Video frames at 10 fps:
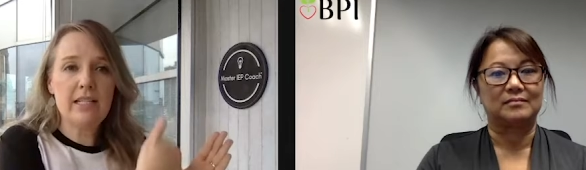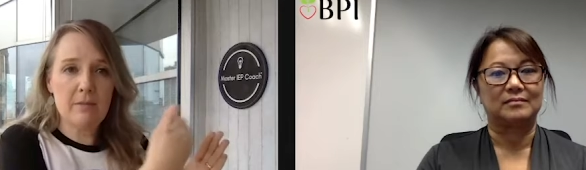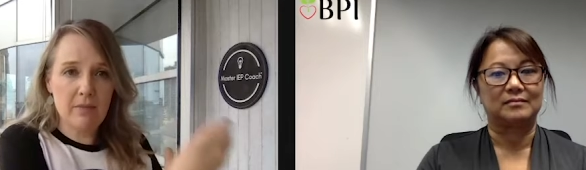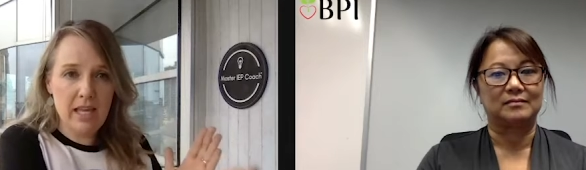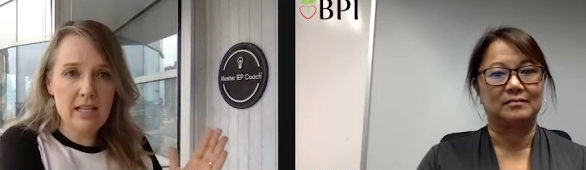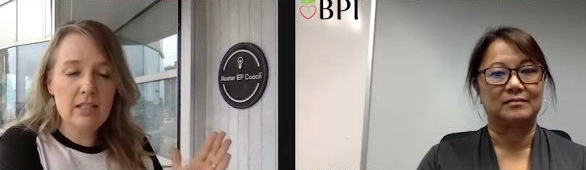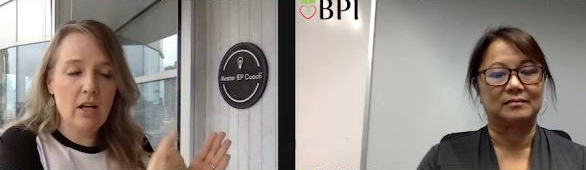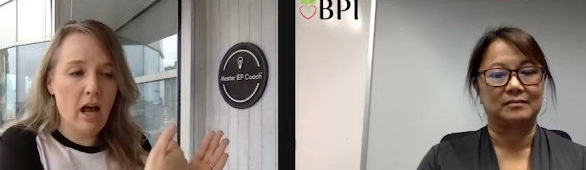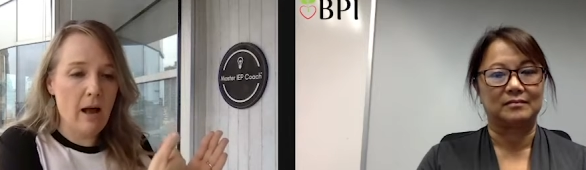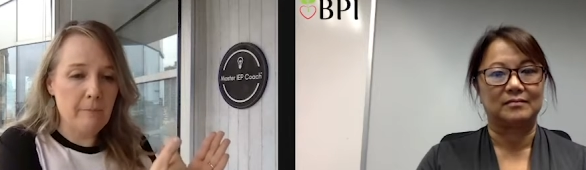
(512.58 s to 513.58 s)
Speaker 1: need some
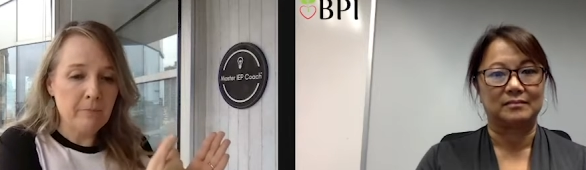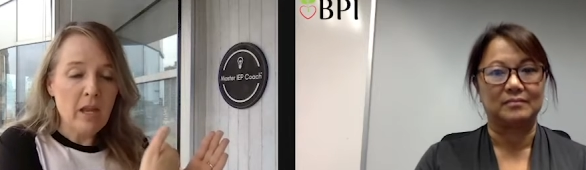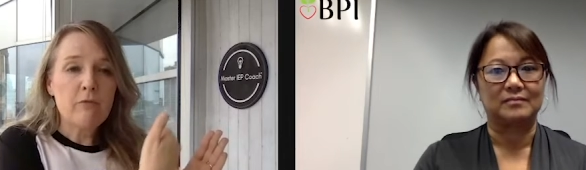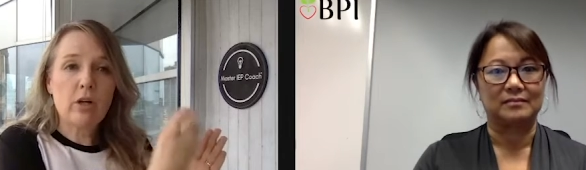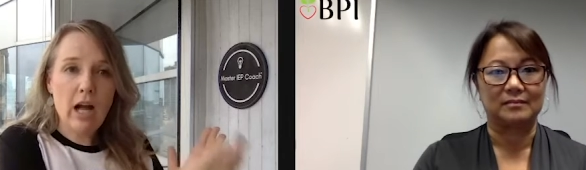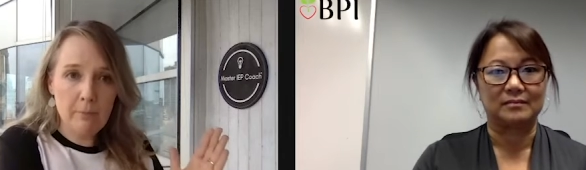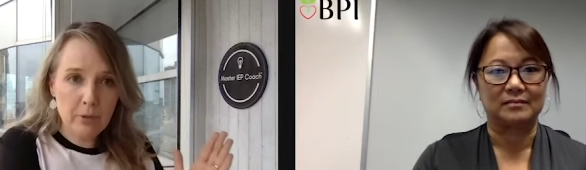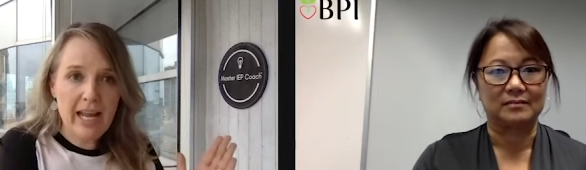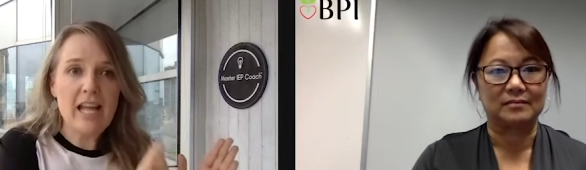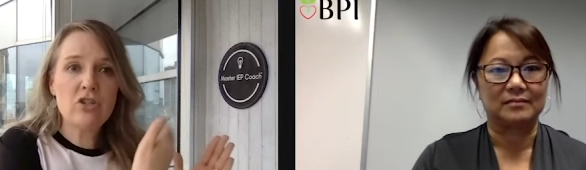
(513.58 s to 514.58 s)
things for
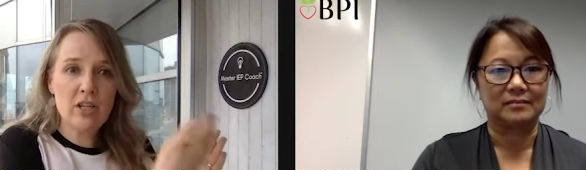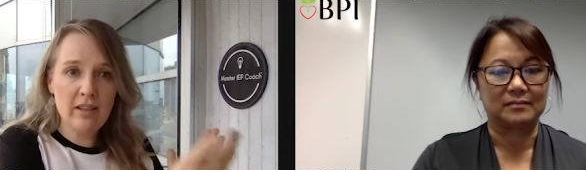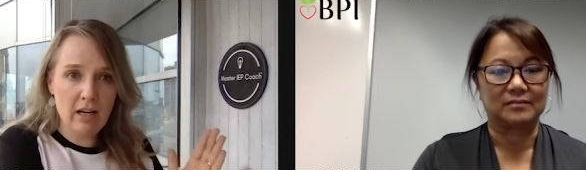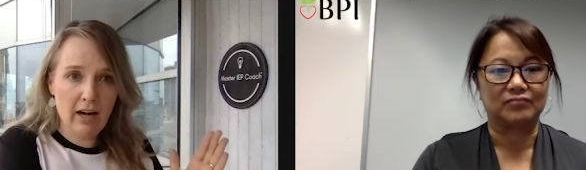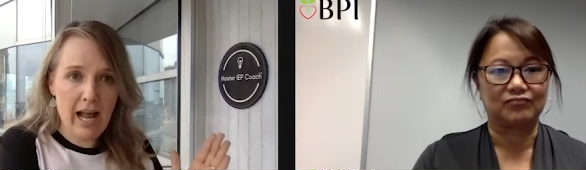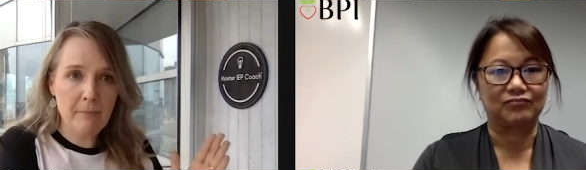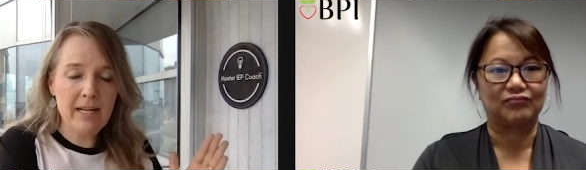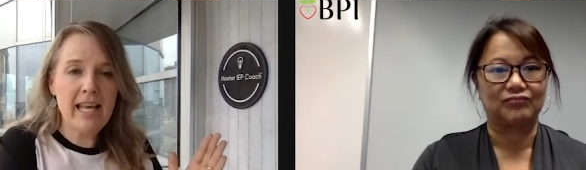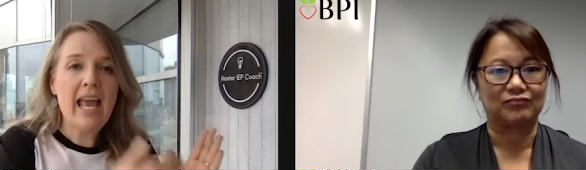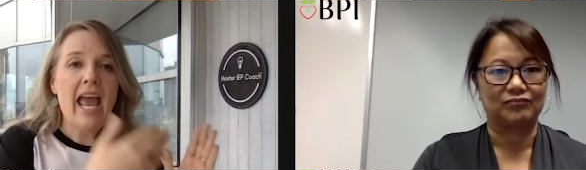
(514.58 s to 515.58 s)
comprehension that are
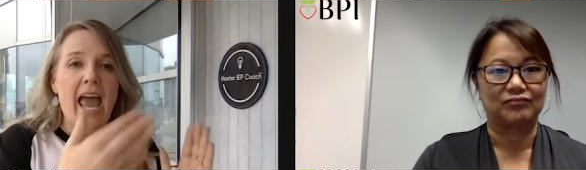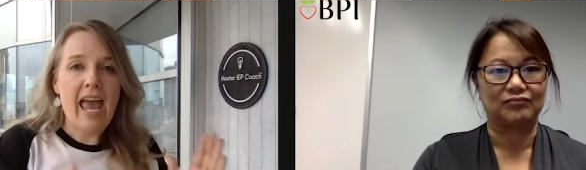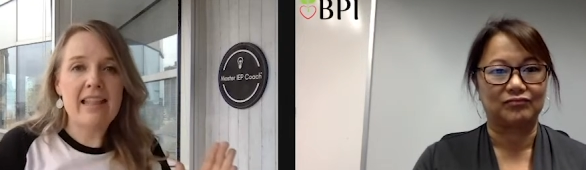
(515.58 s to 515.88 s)
happening.